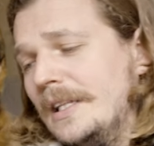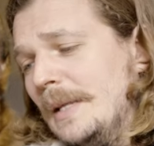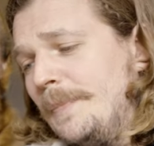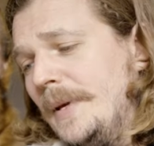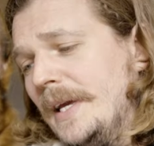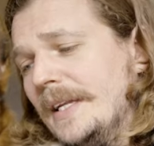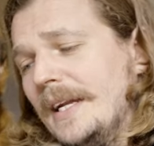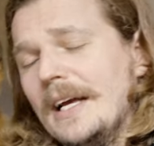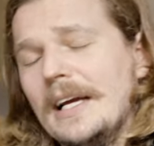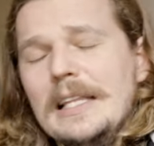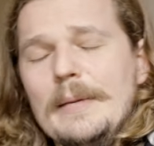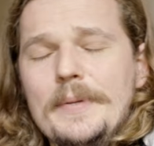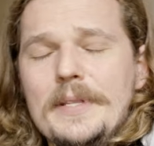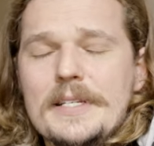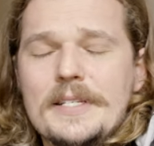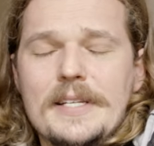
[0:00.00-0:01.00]
Clipping and
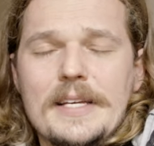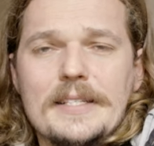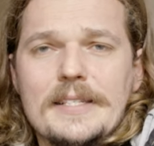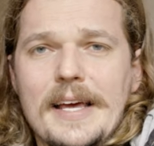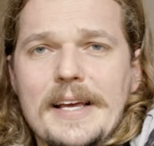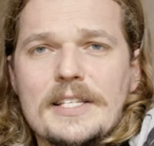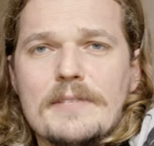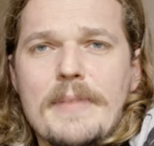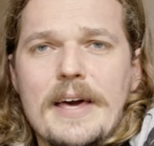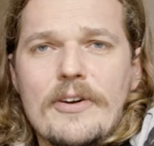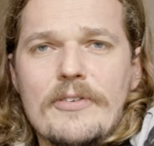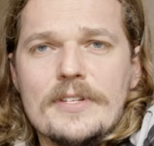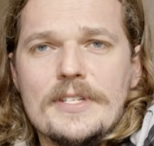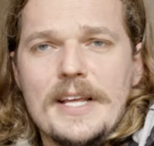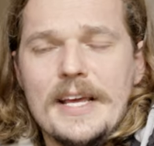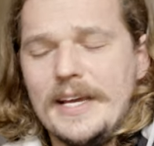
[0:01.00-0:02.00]
unclipping this thing takes a matter
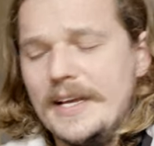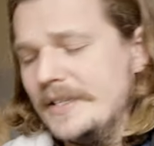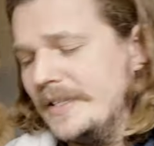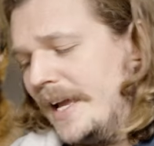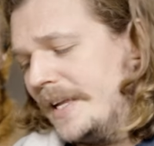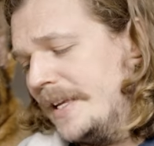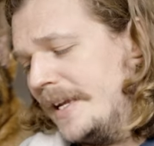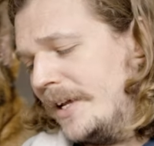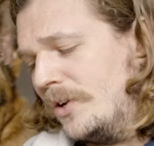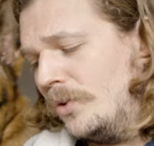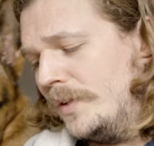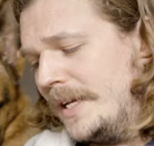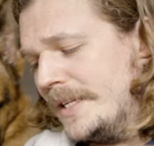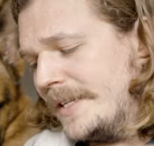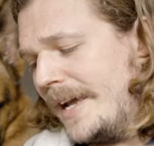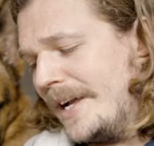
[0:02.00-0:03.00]
of seconds, and you get all
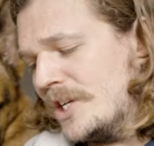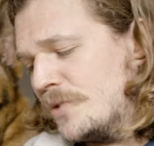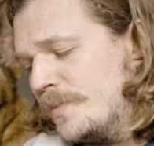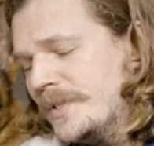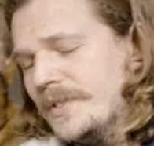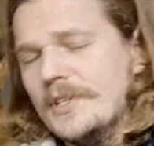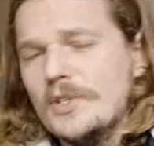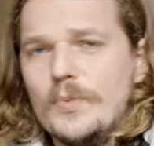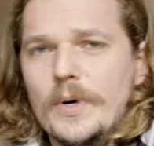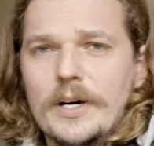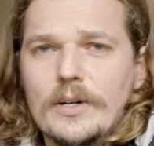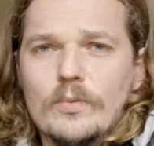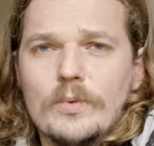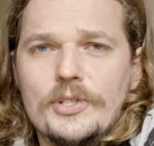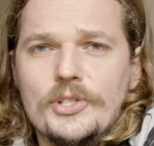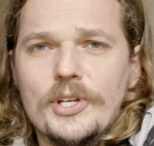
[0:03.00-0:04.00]
the attachments as
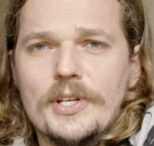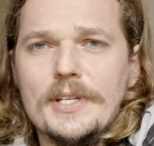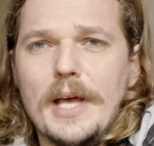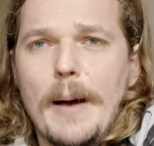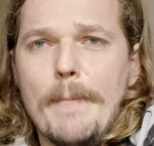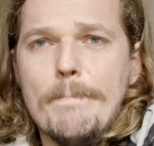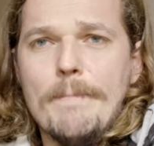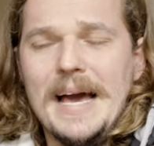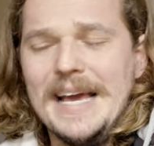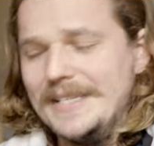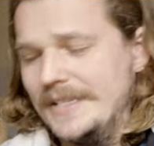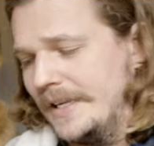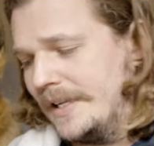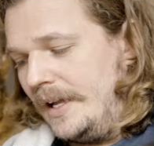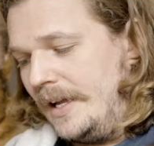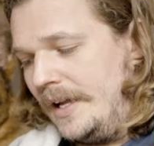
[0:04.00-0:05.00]
well, which is
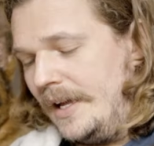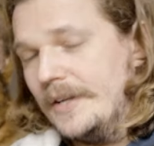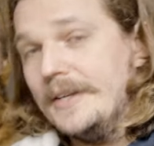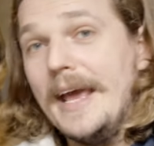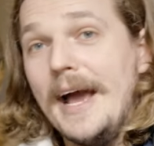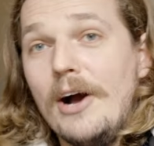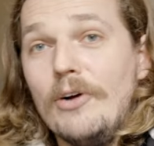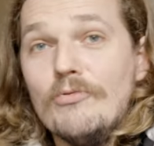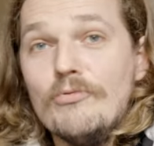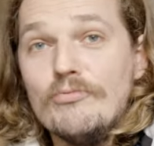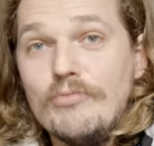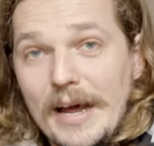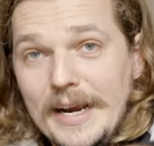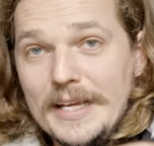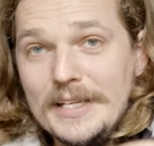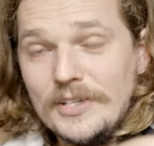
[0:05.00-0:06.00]
amazing. Now,
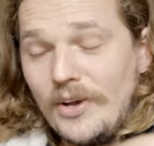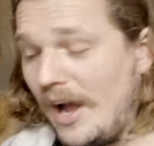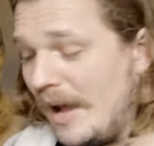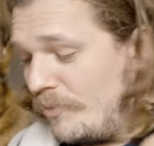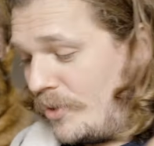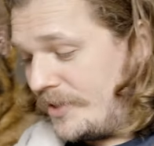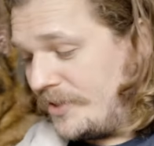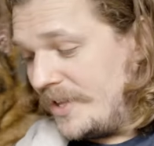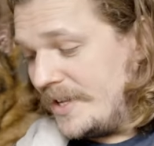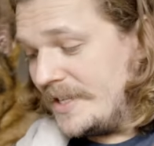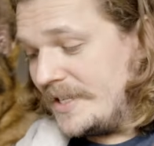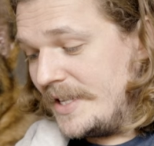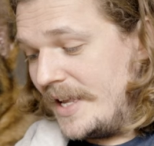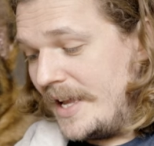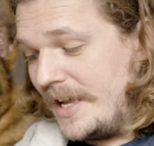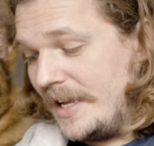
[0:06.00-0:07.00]
running time with this
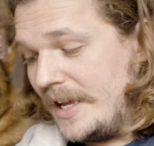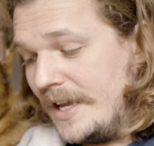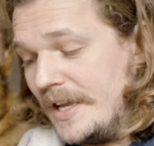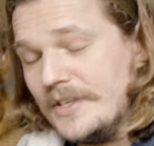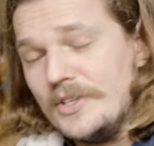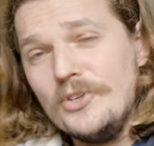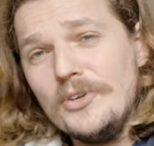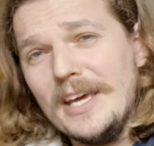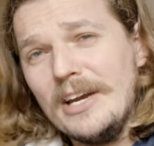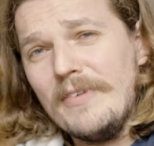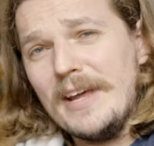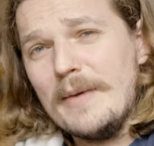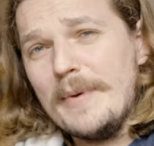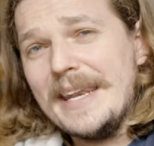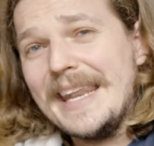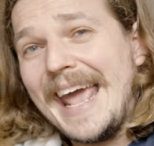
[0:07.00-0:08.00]
thing is, you get
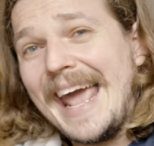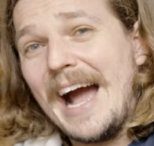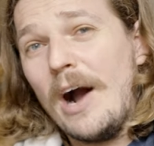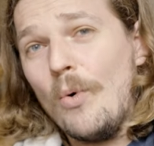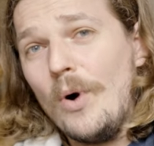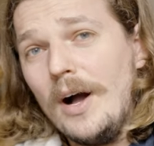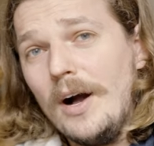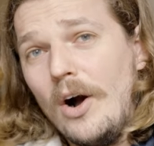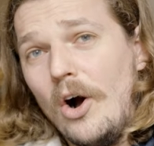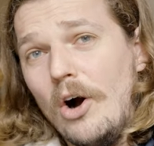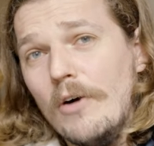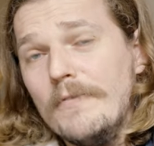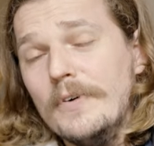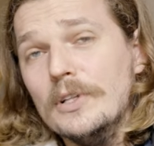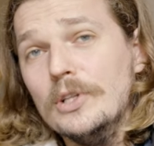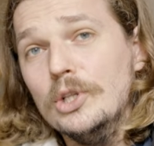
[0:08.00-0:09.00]
around about an hour
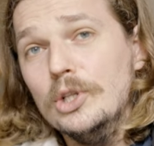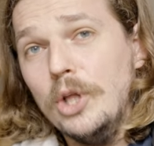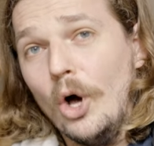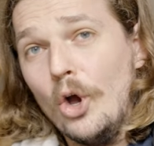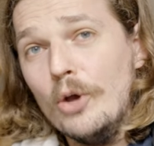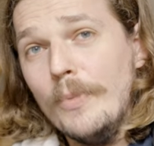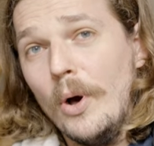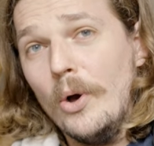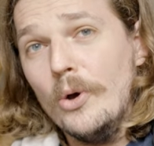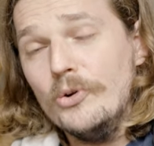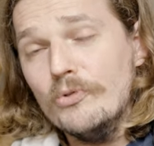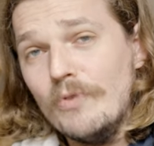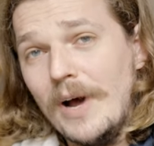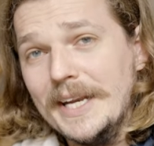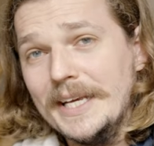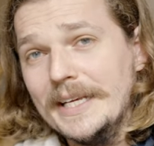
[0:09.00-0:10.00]
of low
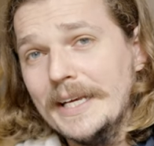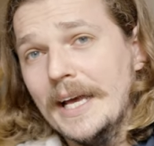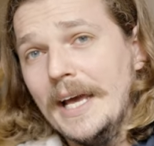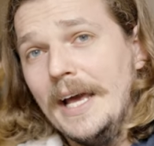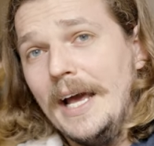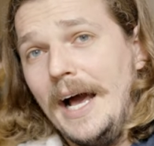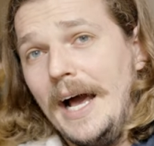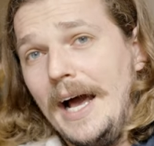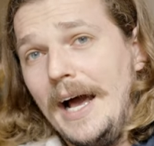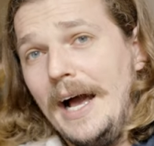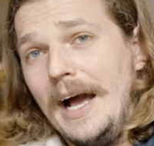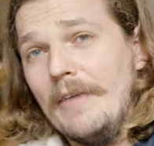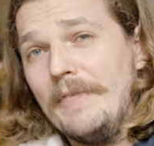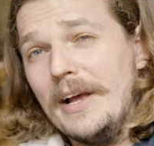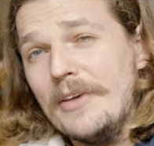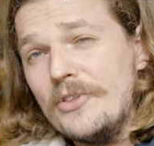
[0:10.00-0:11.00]
mode running,
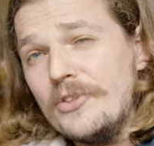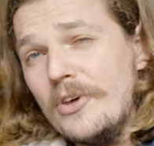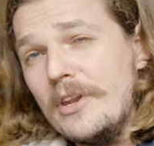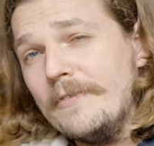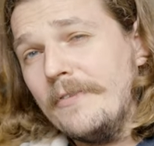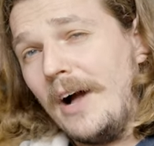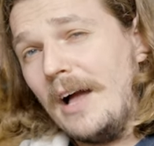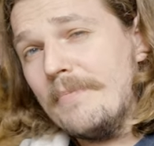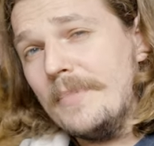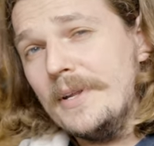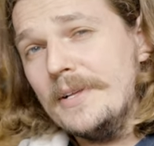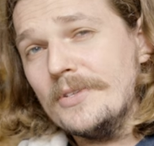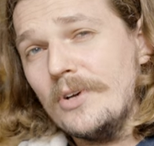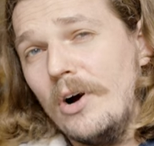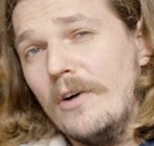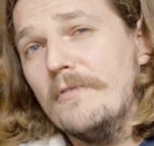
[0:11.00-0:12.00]
around 35
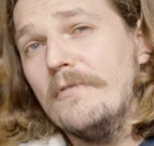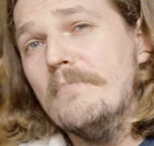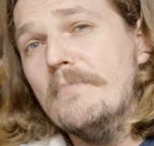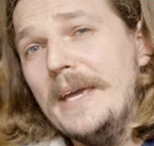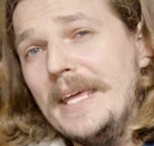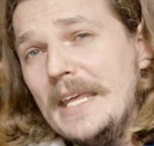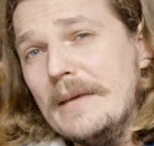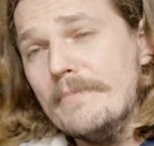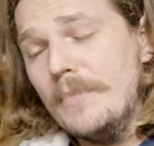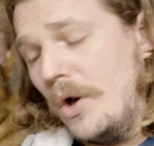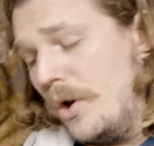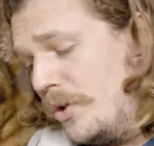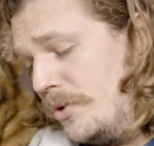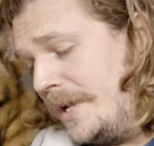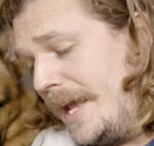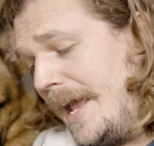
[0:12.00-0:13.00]
minutes of medium
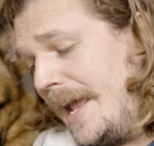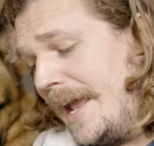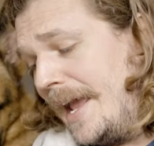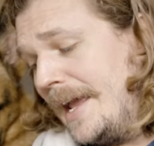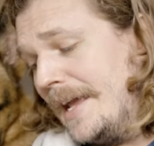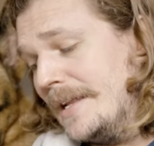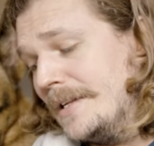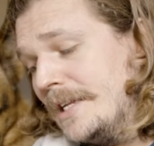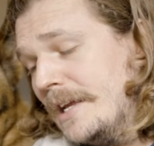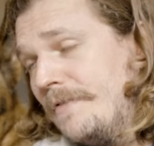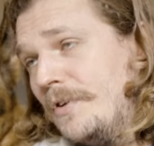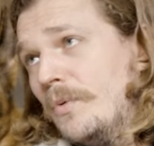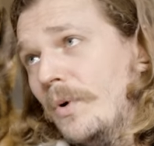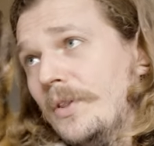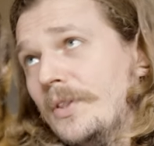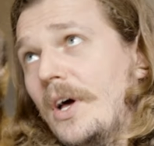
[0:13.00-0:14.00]
mode, and if
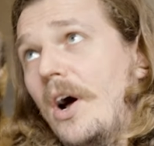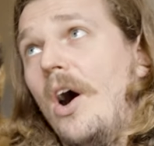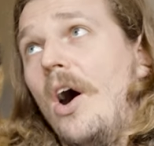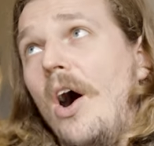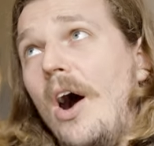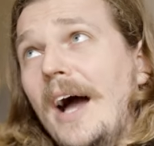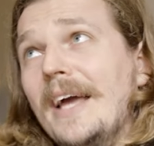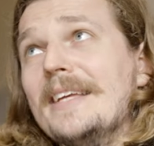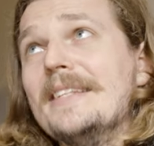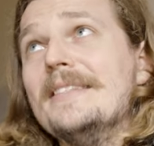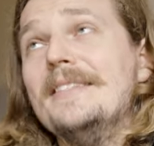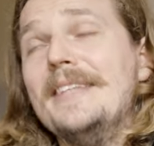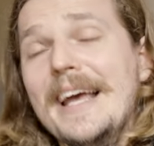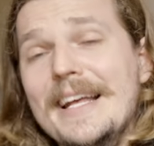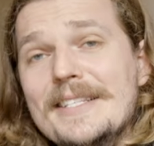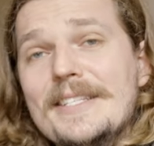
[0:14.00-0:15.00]
you want the high
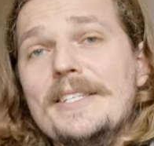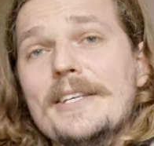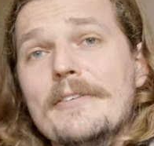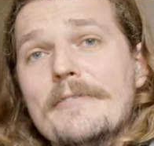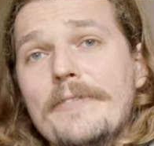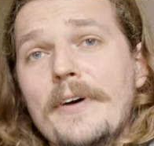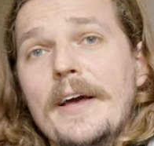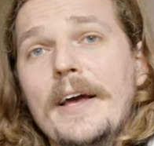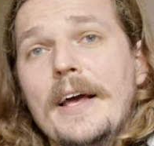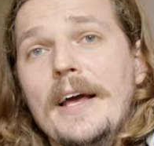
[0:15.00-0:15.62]
intensive